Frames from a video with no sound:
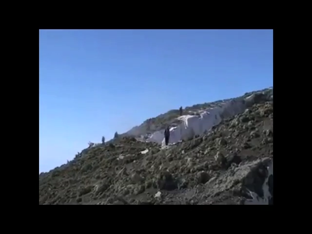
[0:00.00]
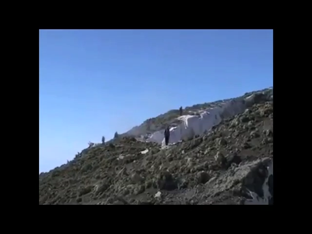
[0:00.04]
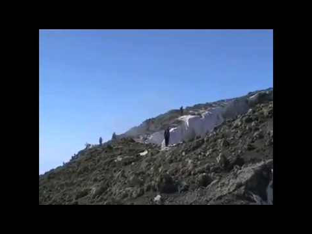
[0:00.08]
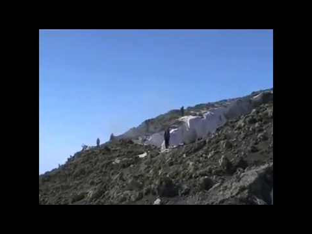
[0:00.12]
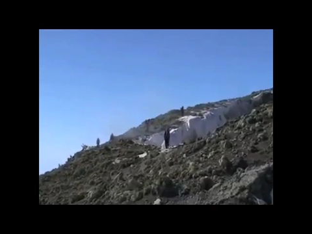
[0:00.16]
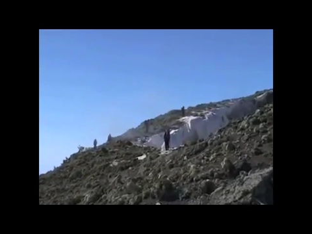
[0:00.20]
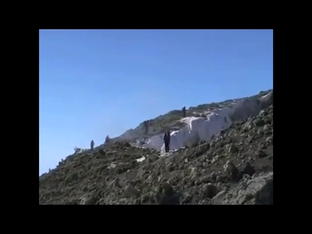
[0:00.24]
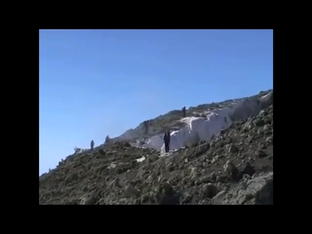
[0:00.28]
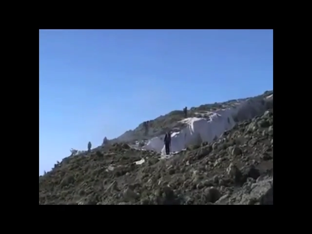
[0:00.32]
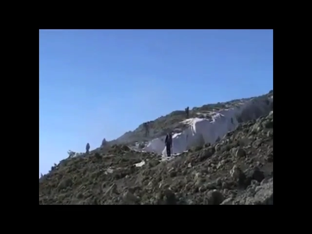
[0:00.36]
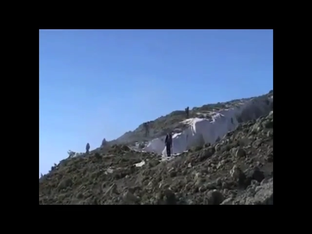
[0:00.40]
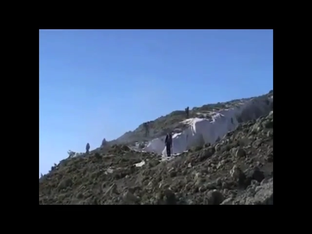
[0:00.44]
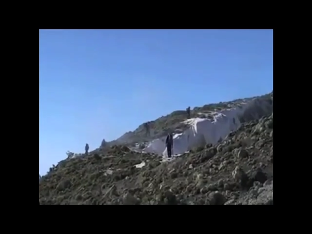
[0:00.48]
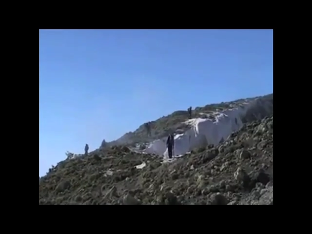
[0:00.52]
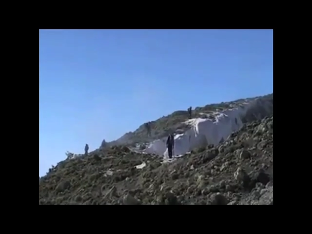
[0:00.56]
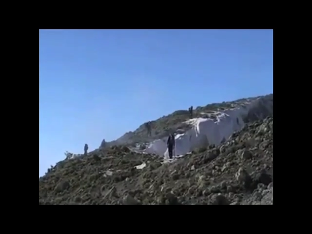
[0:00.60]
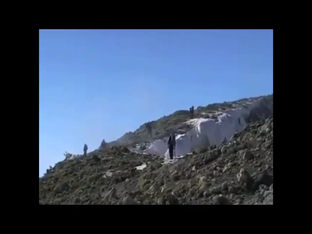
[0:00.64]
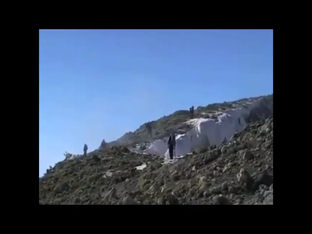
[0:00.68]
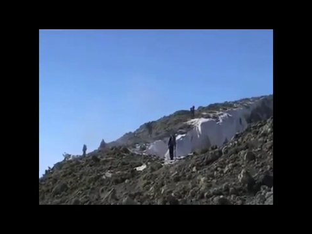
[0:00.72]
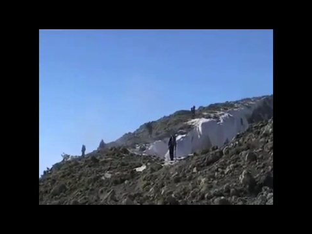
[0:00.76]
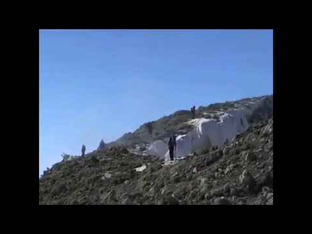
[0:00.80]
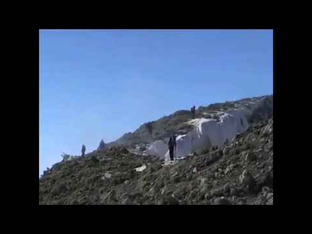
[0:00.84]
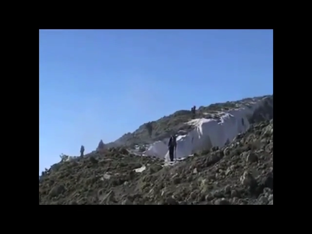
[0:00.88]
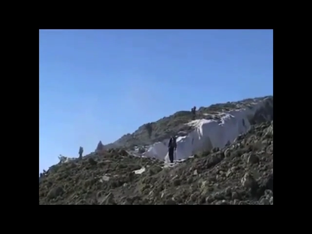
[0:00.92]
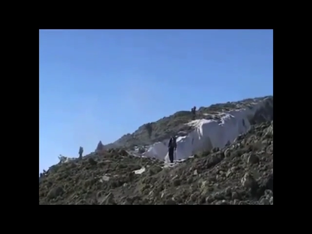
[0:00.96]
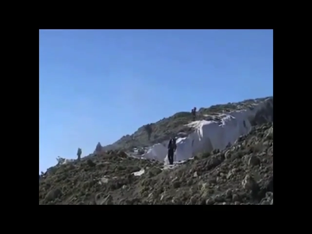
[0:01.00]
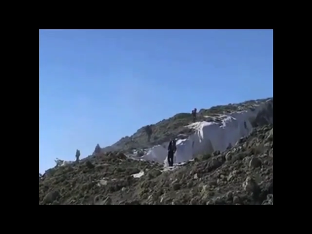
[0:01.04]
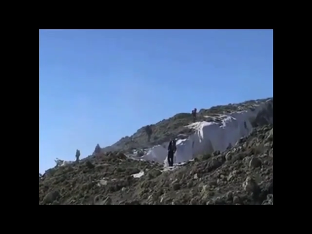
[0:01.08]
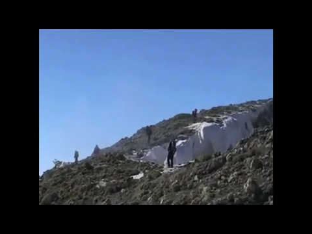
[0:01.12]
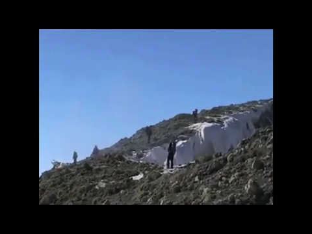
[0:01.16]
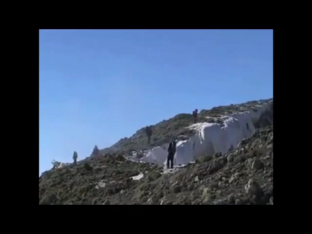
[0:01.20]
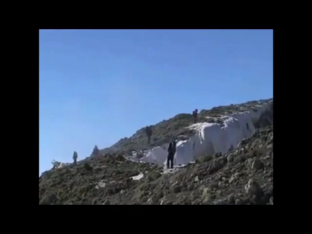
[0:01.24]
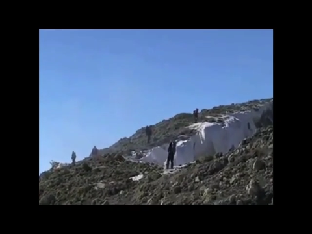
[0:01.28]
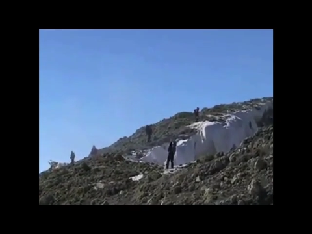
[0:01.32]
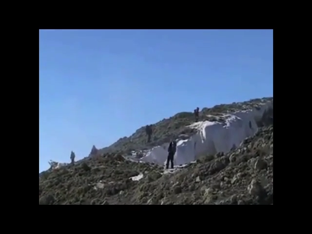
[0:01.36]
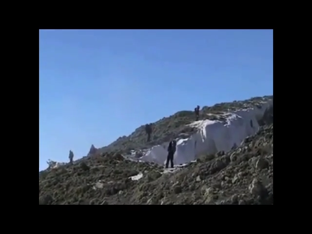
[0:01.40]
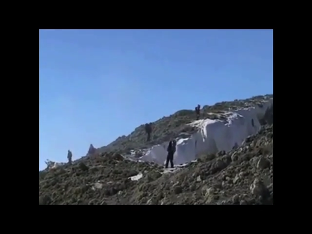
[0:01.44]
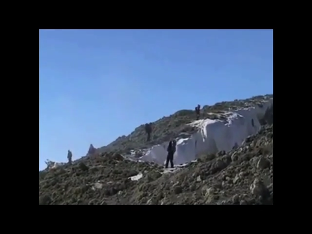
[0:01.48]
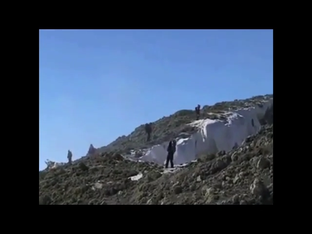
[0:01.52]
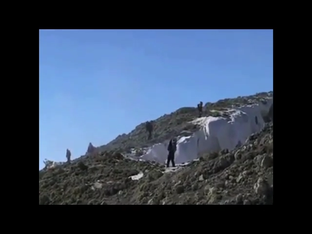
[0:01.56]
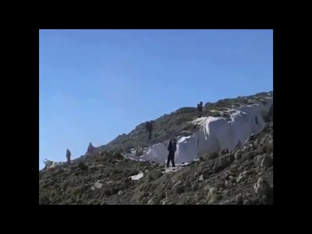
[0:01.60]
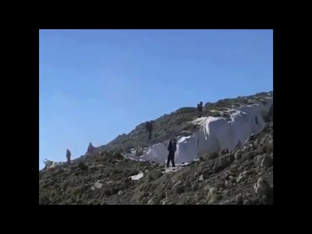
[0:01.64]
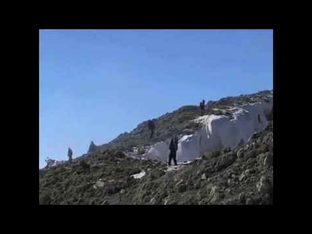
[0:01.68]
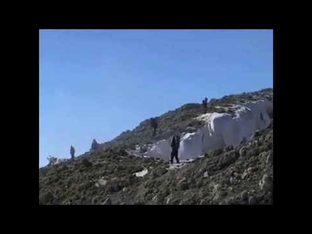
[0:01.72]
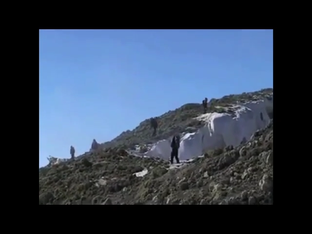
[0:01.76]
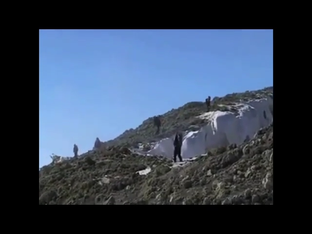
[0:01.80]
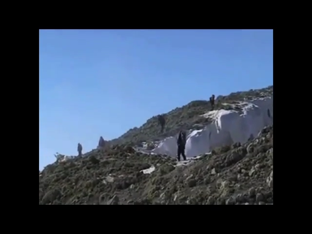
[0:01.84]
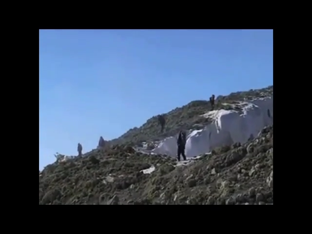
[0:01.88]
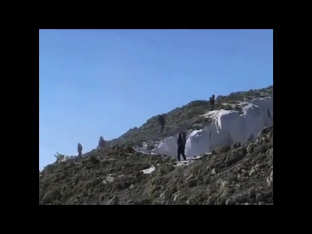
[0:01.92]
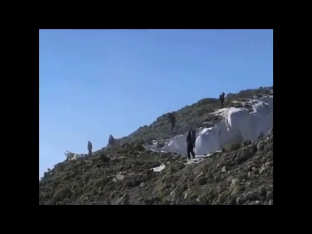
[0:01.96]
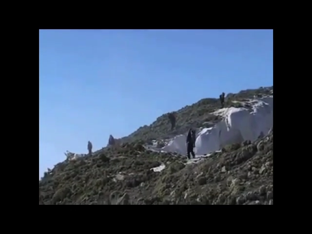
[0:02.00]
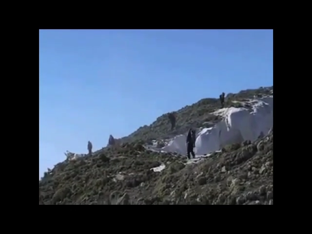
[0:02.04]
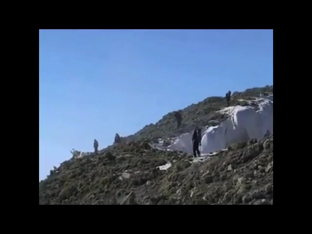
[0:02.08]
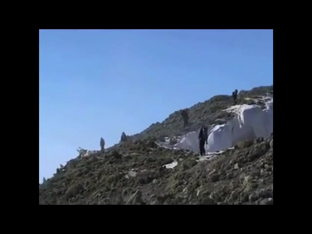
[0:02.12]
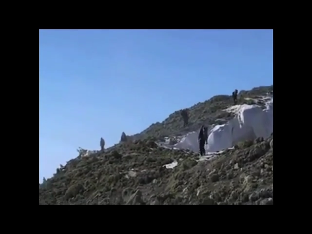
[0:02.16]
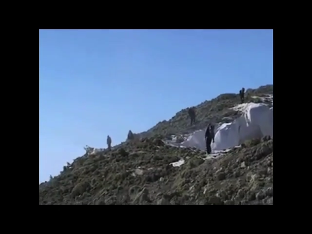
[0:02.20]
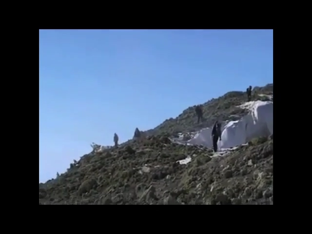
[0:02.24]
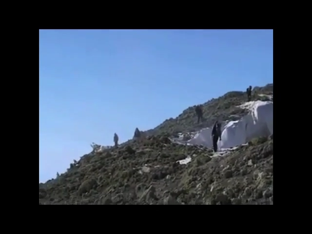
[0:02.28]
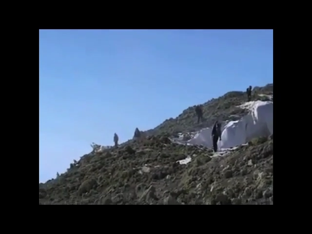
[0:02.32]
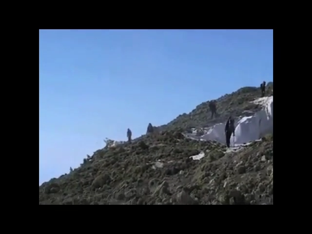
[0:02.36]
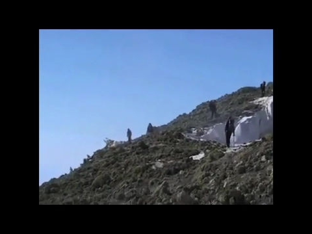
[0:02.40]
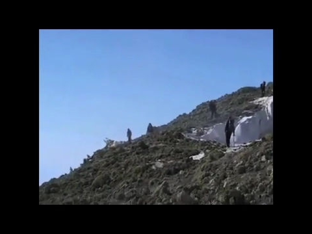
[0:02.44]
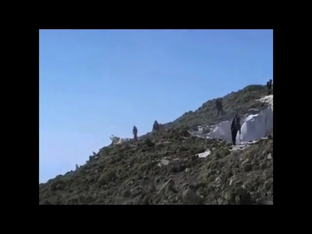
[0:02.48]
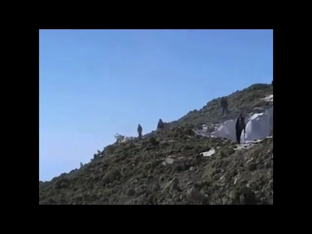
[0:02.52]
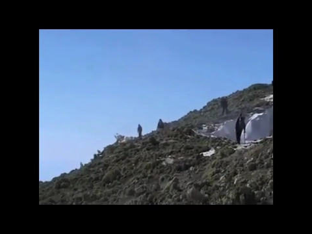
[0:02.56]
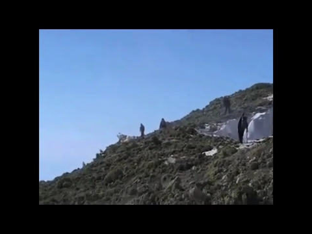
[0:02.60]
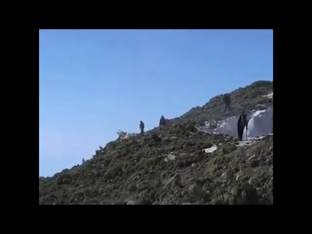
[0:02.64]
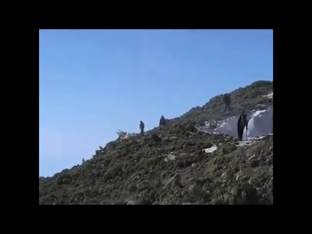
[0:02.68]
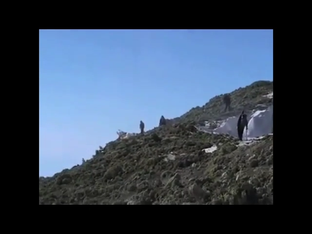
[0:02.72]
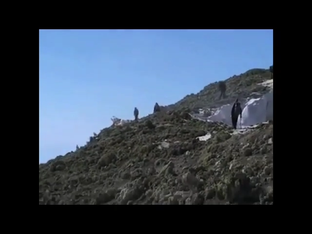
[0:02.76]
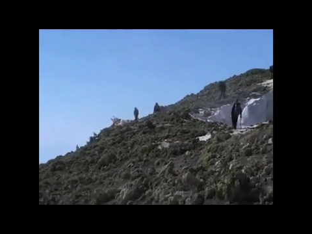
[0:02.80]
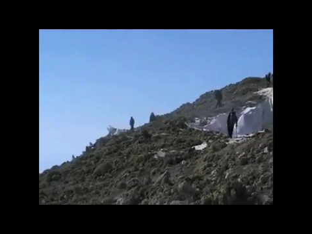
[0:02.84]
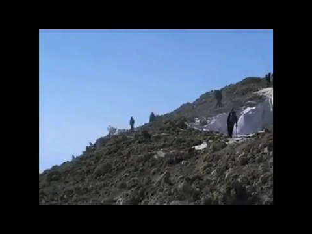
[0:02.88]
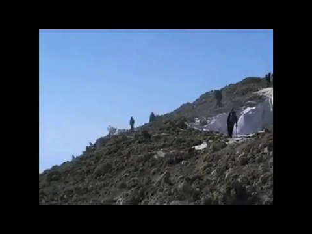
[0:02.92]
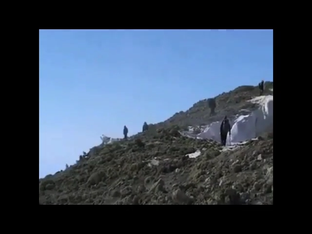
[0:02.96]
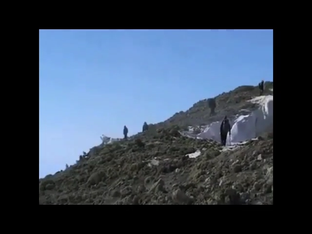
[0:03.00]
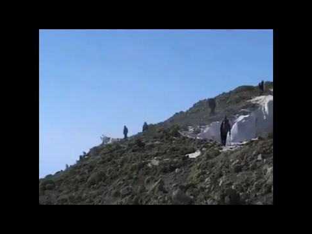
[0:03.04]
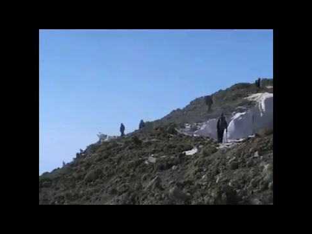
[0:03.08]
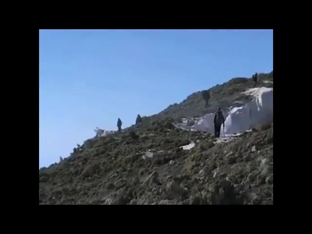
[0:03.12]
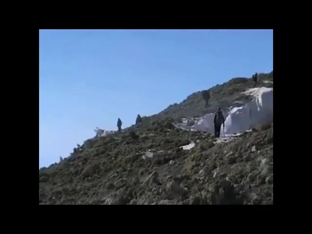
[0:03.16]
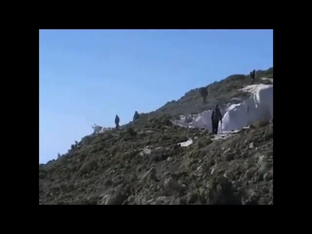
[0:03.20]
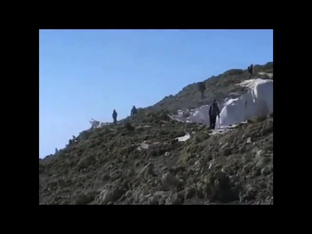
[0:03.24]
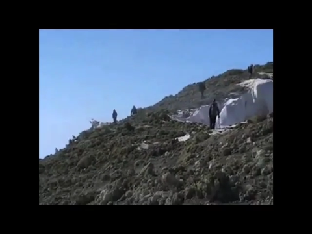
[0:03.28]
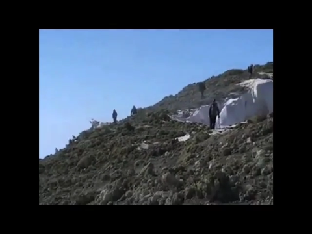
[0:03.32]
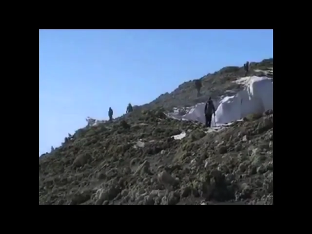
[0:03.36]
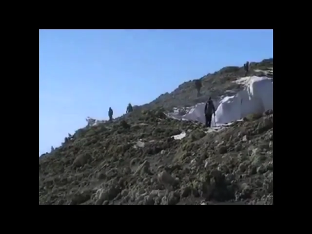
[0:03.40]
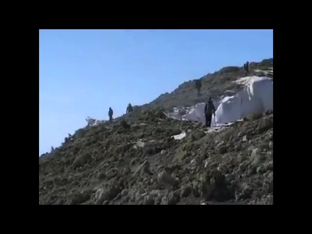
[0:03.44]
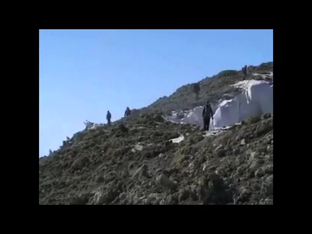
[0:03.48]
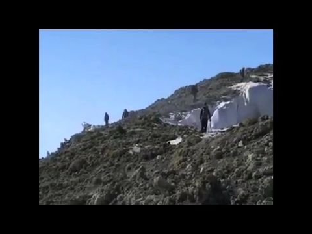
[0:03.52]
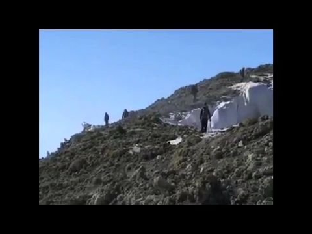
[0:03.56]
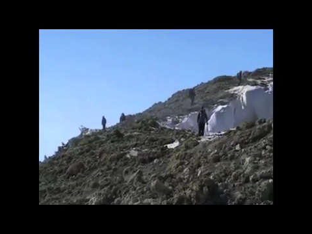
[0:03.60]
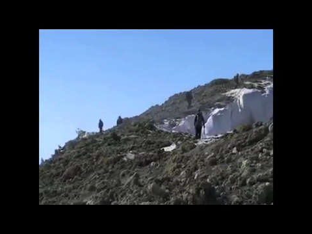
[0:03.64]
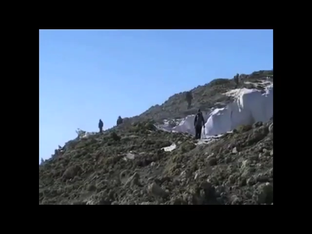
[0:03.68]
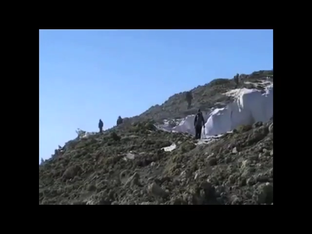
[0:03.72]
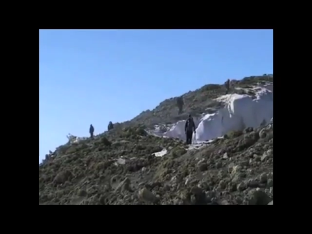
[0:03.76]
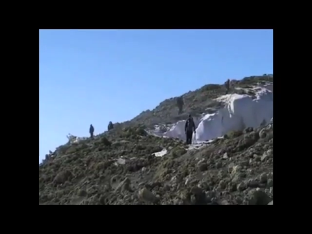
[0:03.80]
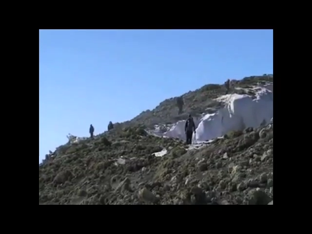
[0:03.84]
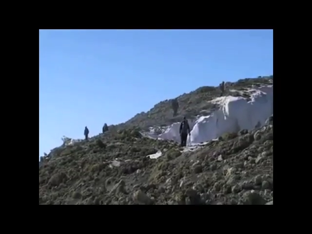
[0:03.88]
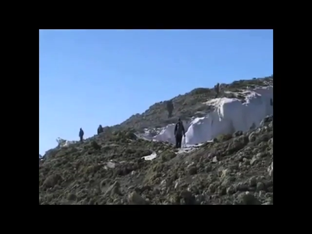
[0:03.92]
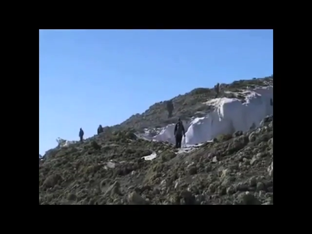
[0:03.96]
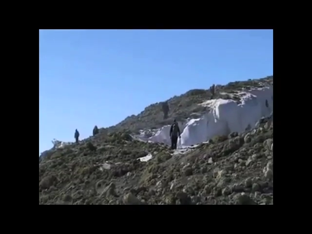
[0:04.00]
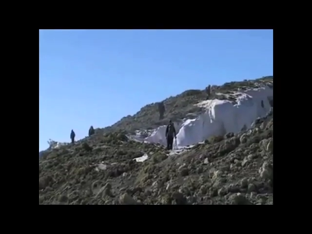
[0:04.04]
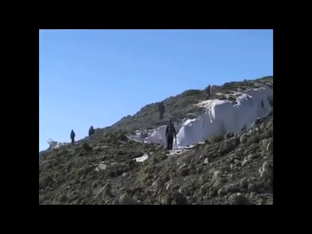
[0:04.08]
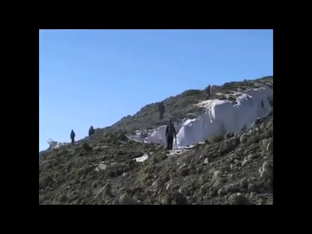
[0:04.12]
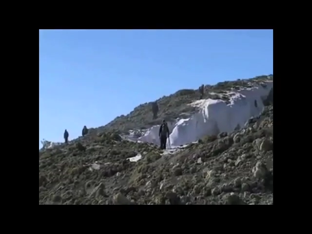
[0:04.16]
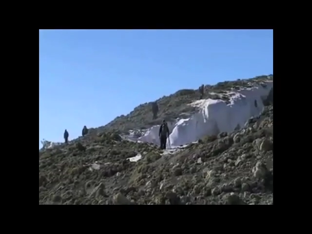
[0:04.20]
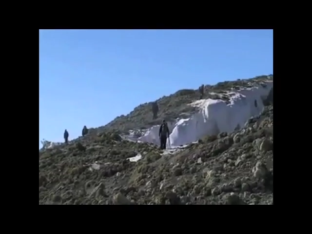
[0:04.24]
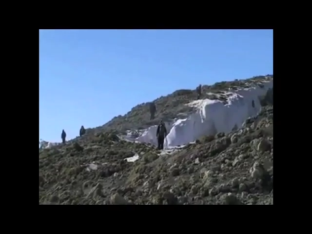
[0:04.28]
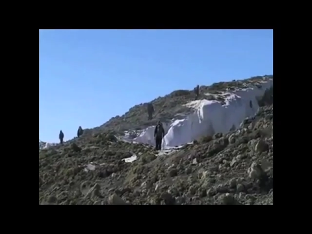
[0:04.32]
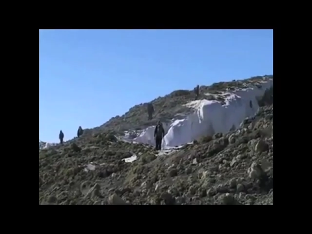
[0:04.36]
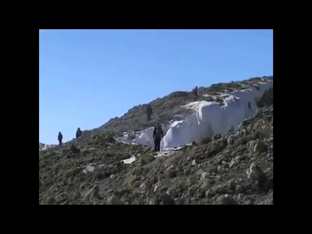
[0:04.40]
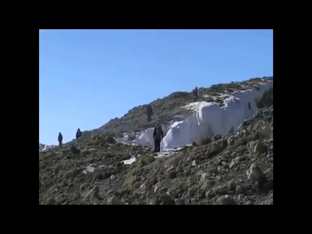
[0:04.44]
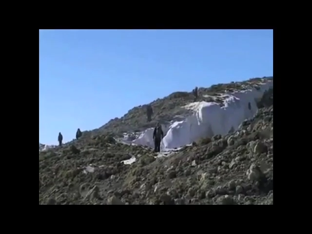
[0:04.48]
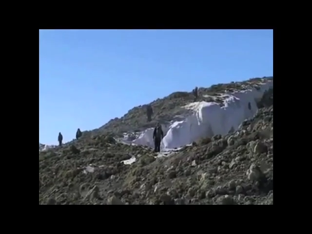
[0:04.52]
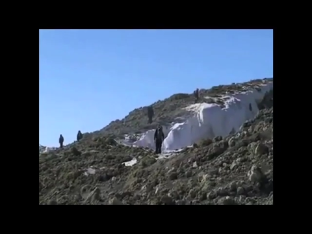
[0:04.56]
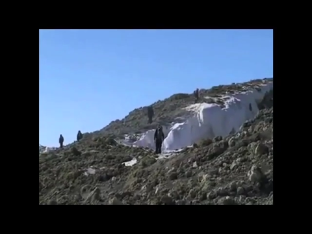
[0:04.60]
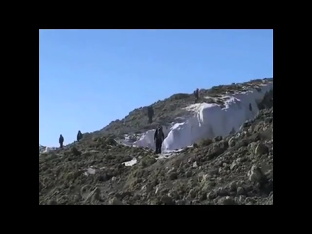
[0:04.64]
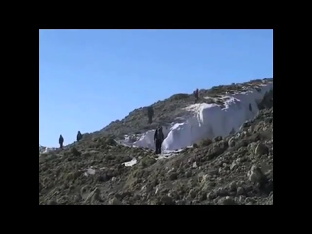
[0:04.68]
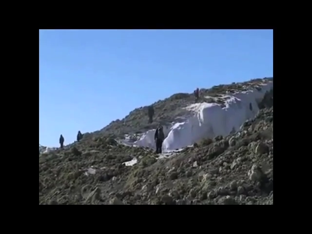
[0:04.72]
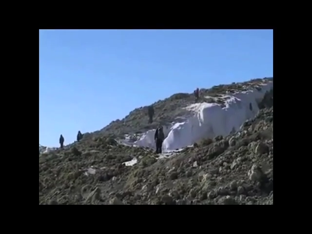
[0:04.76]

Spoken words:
No face is visible, so there are no lips to read.